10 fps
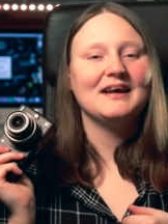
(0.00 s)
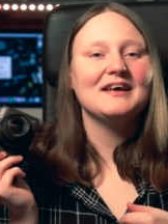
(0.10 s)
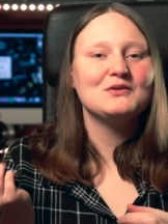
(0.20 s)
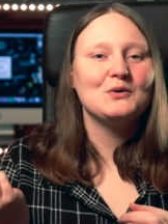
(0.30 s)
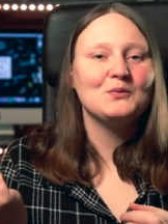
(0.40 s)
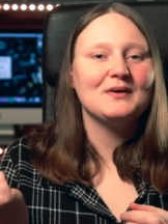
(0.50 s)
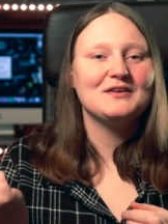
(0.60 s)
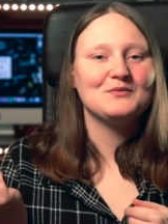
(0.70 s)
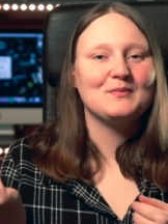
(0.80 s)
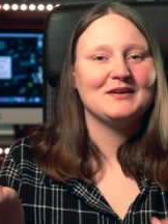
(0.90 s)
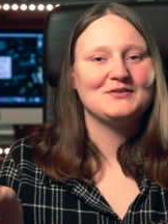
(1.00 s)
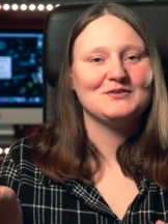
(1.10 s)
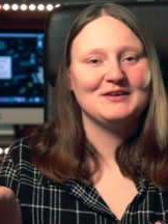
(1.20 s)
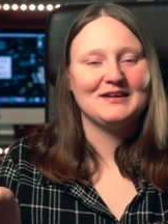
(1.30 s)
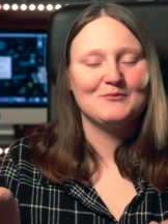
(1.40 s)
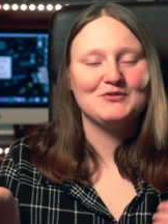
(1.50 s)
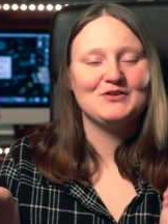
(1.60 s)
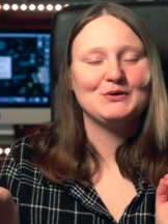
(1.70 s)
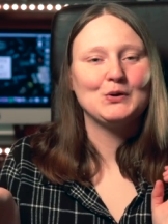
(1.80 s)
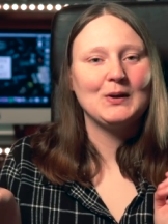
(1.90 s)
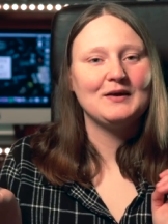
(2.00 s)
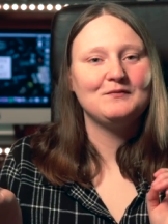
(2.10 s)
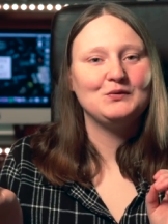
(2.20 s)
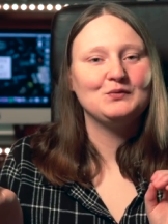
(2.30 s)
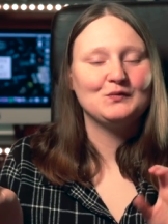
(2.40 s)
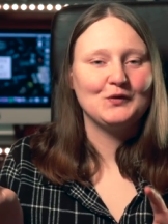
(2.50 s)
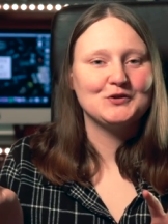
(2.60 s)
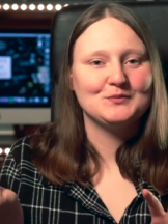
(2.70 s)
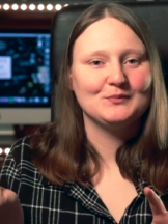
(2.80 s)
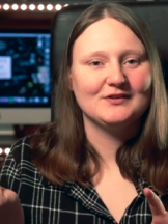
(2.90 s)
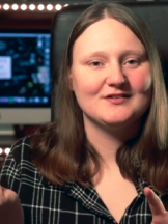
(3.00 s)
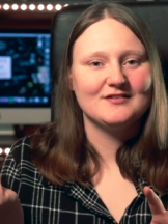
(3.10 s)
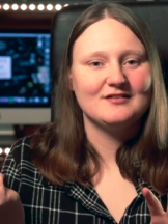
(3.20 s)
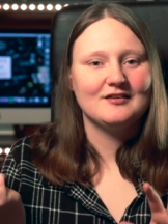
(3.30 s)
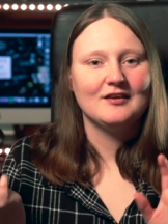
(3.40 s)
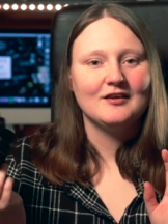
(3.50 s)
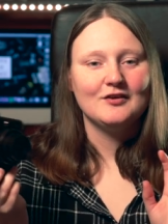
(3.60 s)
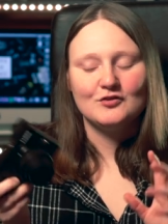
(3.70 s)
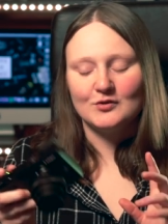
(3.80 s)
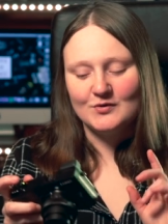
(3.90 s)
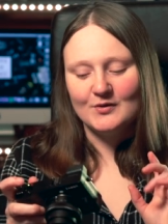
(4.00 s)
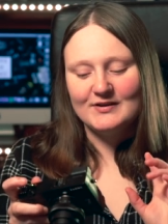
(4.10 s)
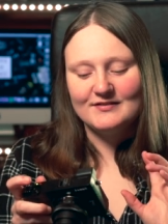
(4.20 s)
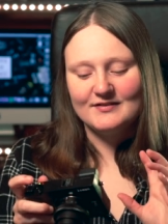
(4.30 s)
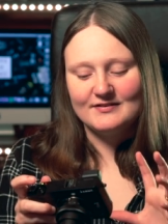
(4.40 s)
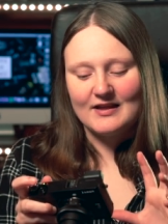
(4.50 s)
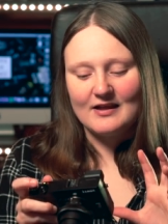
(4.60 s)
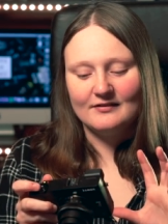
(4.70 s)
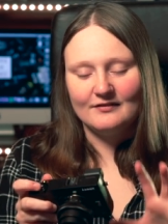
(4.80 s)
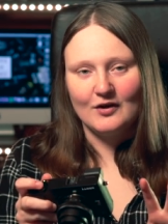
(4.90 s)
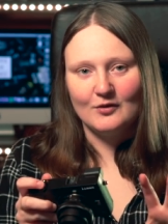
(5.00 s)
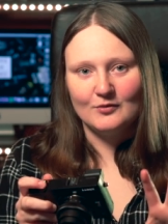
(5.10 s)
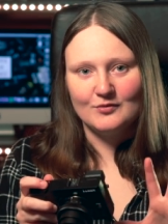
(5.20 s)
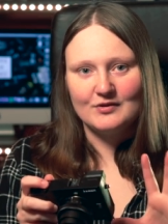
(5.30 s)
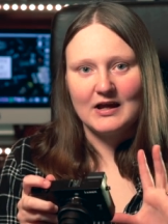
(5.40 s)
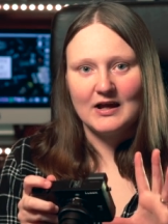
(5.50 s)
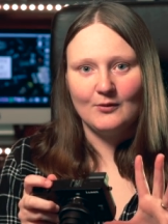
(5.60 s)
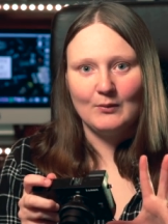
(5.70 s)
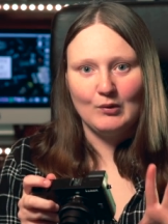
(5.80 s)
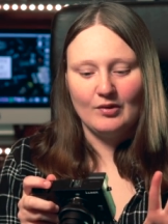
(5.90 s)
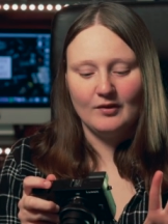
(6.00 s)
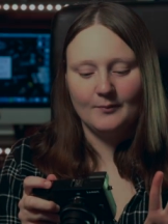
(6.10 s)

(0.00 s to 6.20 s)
As always with Panasonic cameras there are quite a few function buttons so I'm going to set those how I want